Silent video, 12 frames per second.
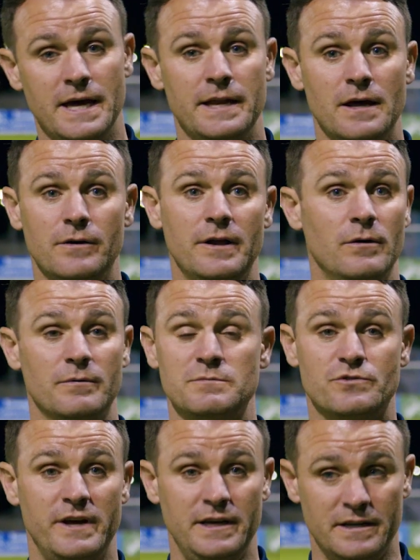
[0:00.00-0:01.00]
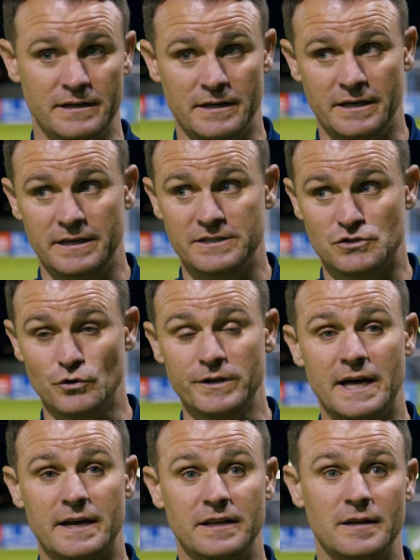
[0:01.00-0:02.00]
Yeah, no, it was great, and he's done
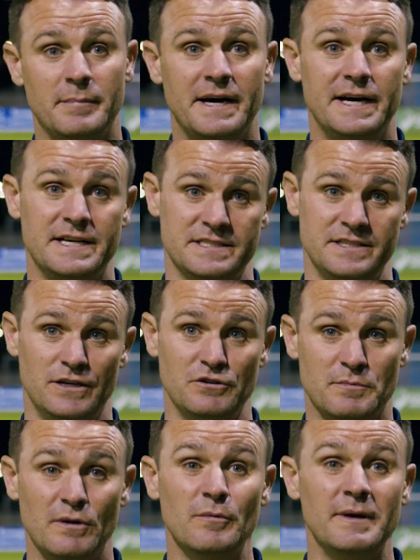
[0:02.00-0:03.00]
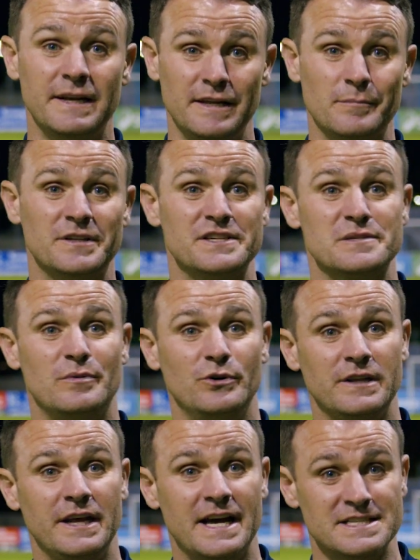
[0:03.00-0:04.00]
that in the past. He'd probably be a little bit
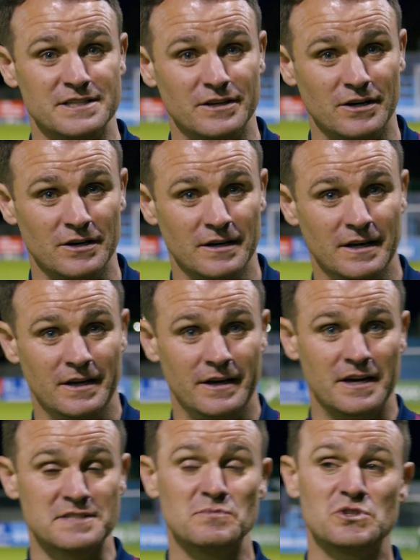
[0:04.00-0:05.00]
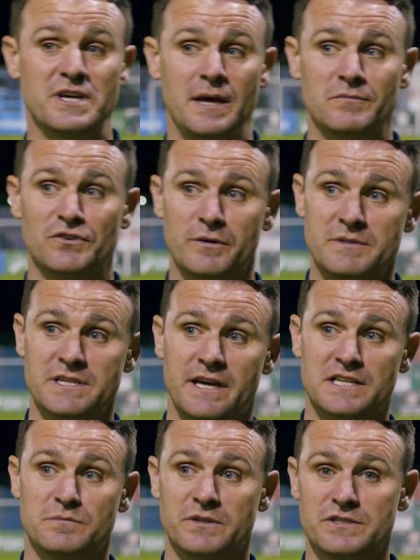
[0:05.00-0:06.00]
disappointed he hasn't got as much game time as he
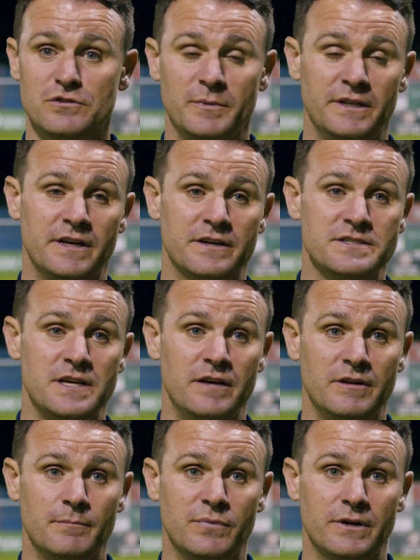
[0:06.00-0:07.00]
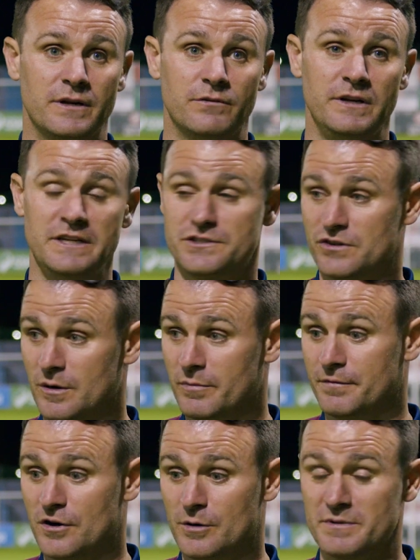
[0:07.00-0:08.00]
has, but he's come in there this evening, put in a really strong
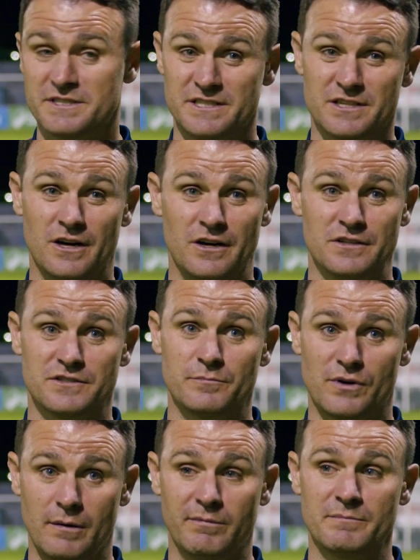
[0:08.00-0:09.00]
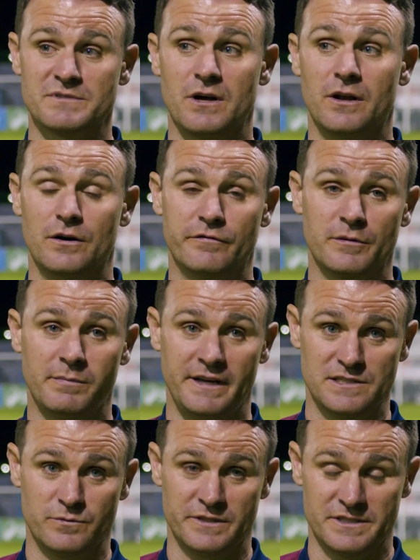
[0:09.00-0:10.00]
performance. He's caused them problems all over the
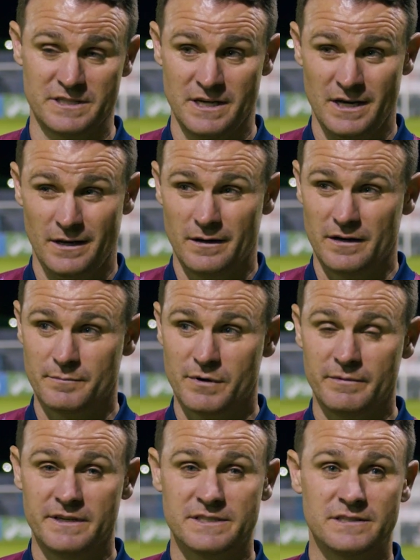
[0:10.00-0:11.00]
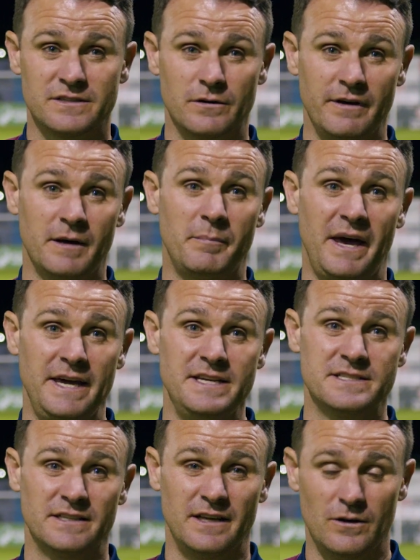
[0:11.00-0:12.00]
place with his direct
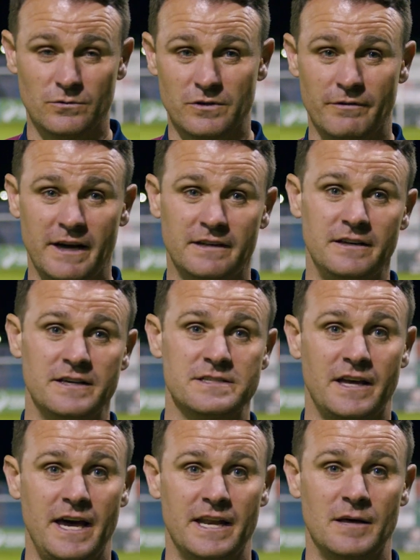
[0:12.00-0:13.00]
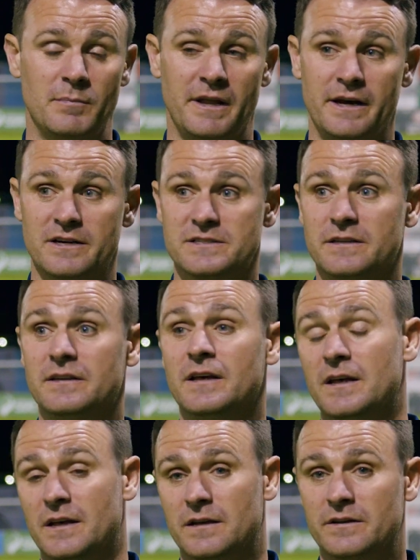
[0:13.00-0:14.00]
pace and how direct he is at getting at players. And
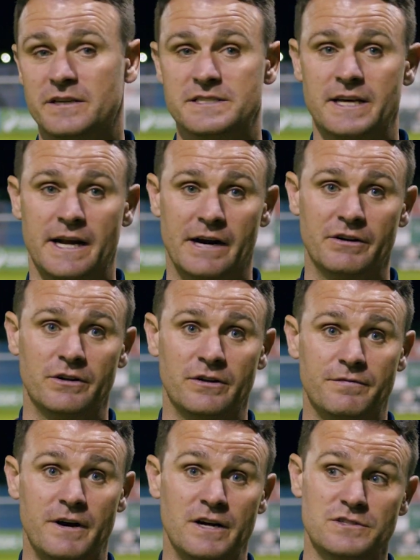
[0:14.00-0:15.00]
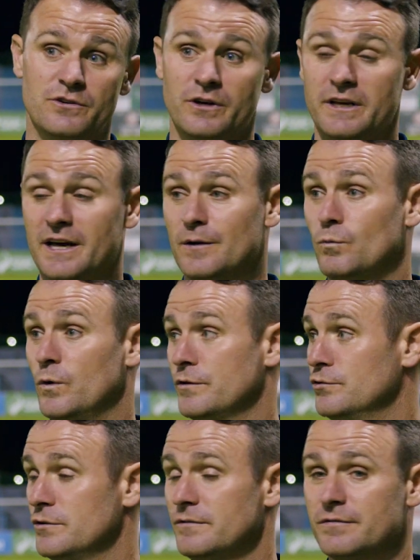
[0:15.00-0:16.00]
like you said, Aaron on the far side, he had one
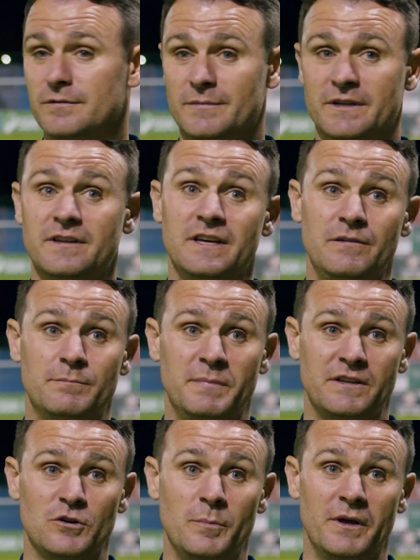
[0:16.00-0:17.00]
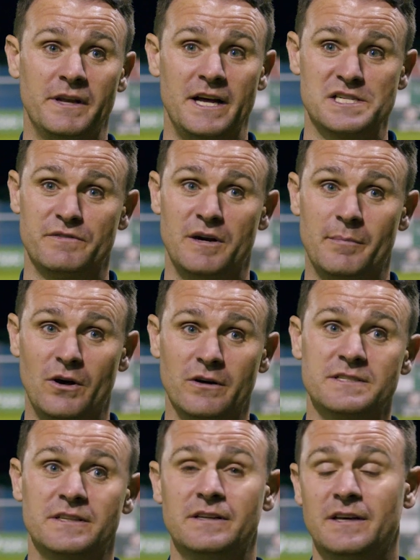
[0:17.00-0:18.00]
run from, I think he picked it up on the edge of our
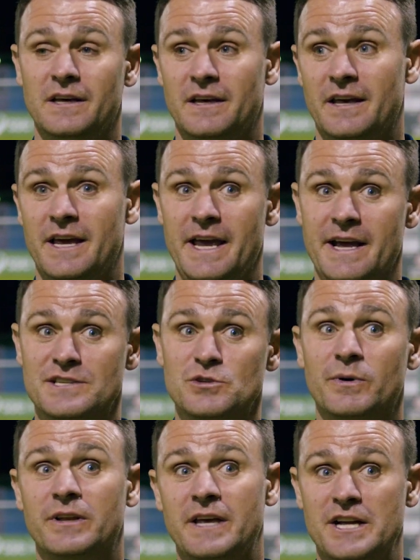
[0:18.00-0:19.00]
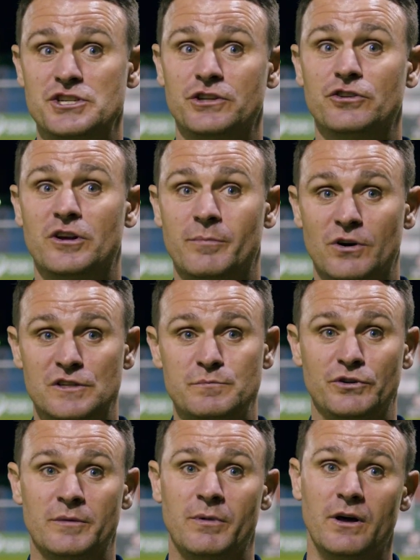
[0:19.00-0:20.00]
box, and he ends up on the edge of the other box
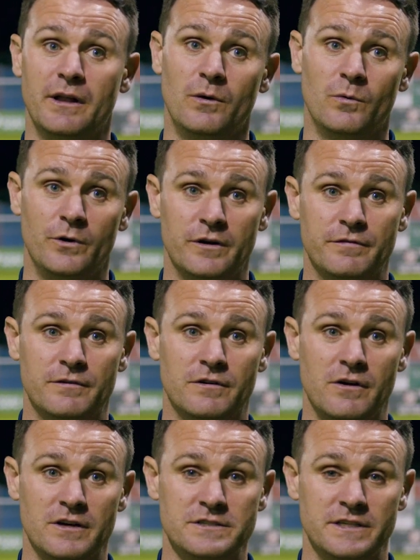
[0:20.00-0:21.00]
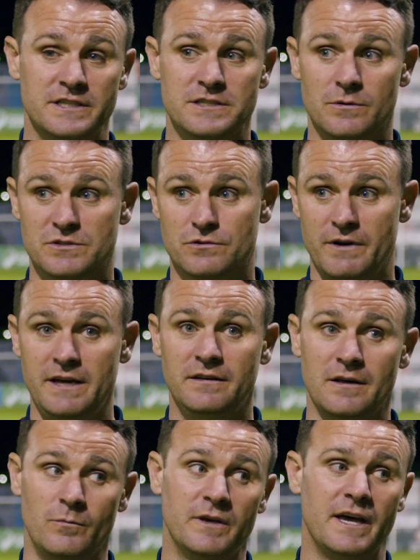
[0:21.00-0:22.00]
putting the ball out wide for a cross in. So it's
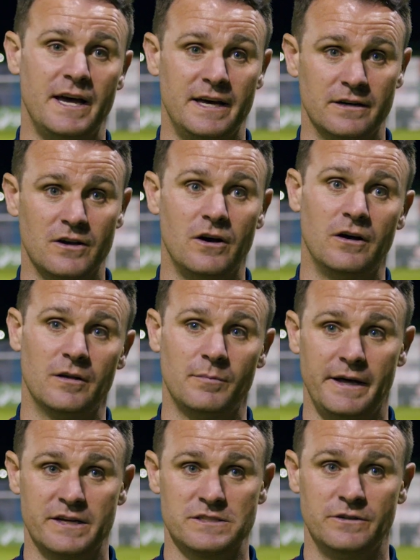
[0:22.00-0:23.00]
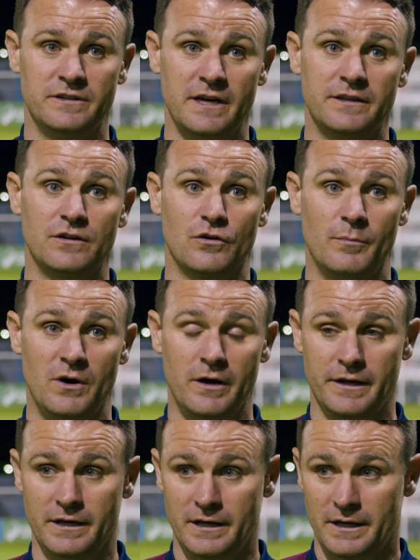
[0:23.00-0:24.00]
great that we can call on players like that to come on.